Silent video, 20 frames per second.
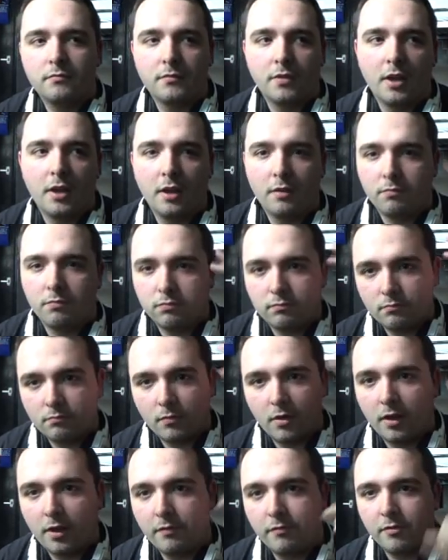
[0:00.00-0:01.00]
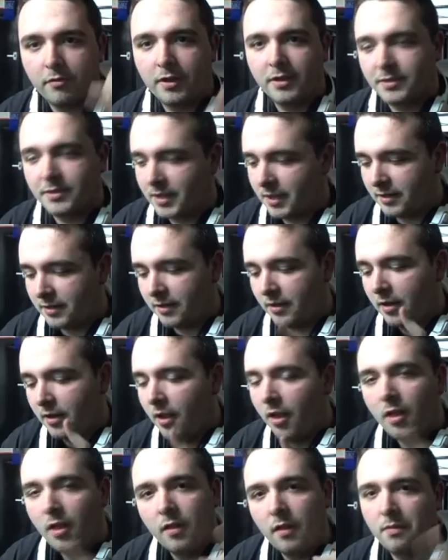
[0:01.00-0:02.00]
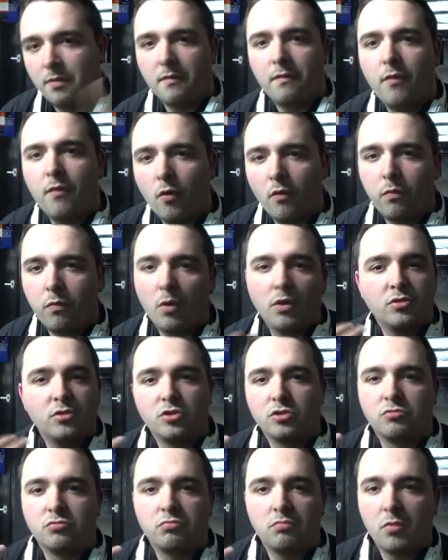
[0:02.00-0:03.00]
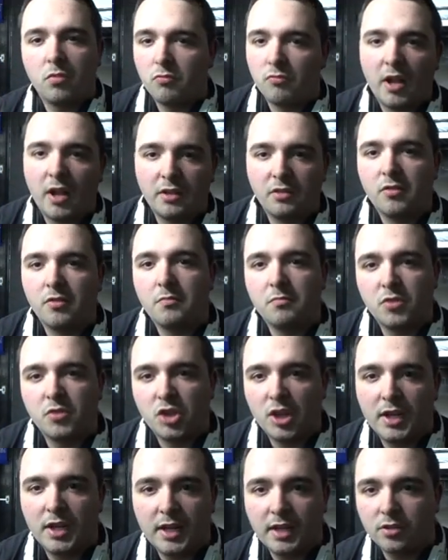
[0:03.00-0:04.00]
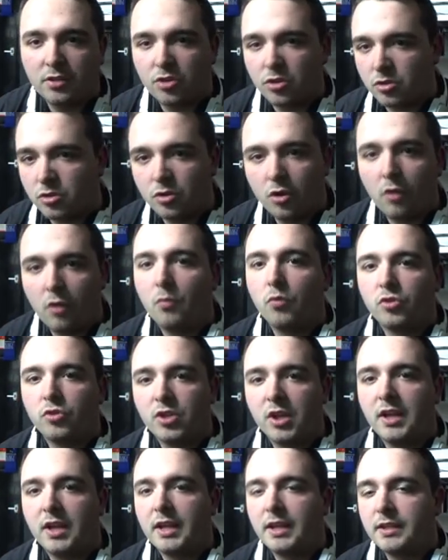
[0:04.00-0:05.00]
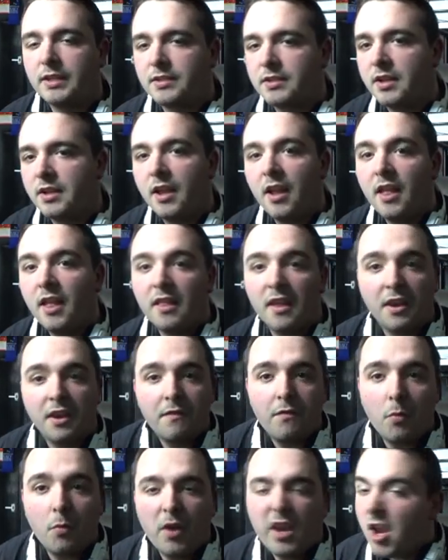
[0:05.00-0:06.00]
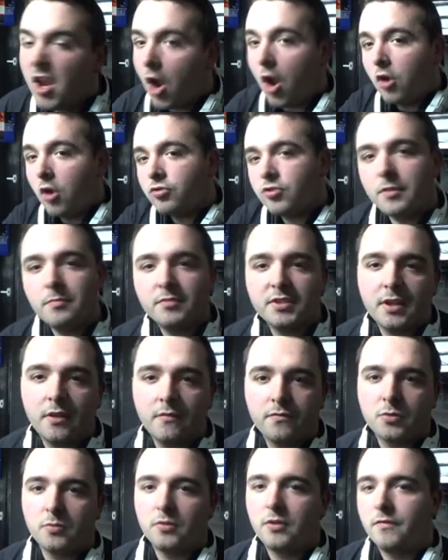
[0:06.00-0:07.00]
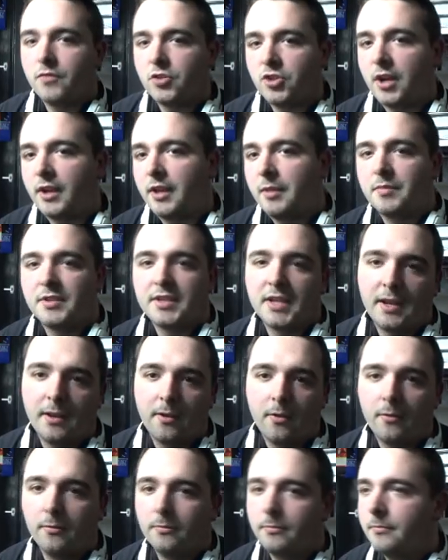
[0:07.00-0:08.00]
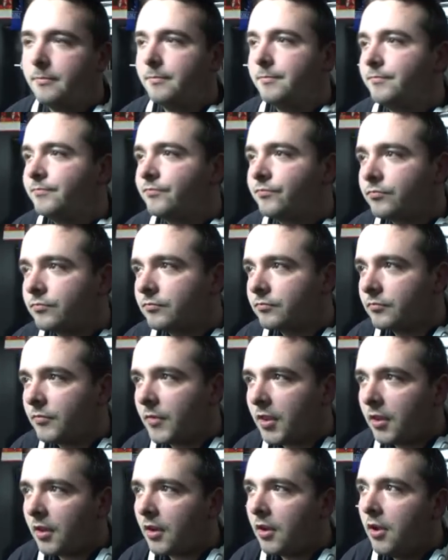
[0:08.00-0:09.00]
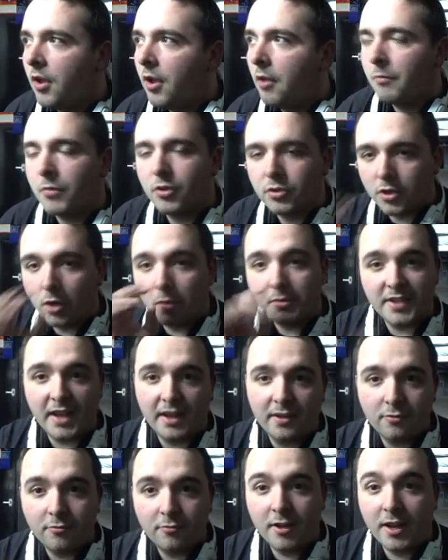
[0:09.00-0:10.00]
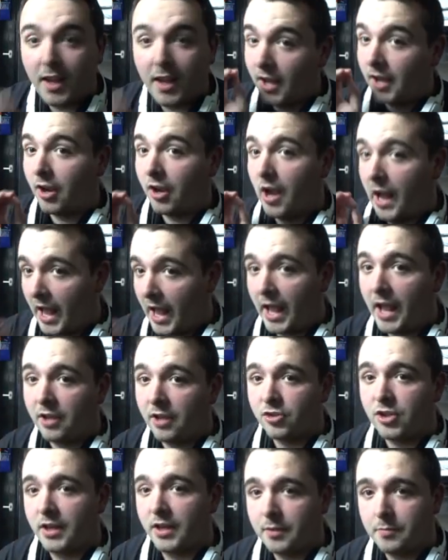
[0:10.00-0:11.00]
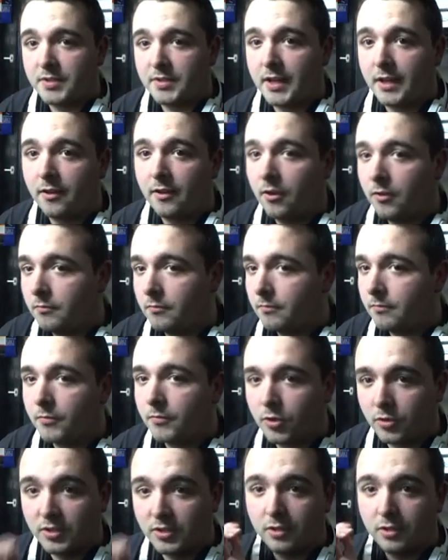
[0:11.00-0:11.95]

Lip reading: And the fourth one, just random chilies, just normal chilies. And if I win, treat myself to another jacket potato. Because I was angry and I ate a jacket potato, because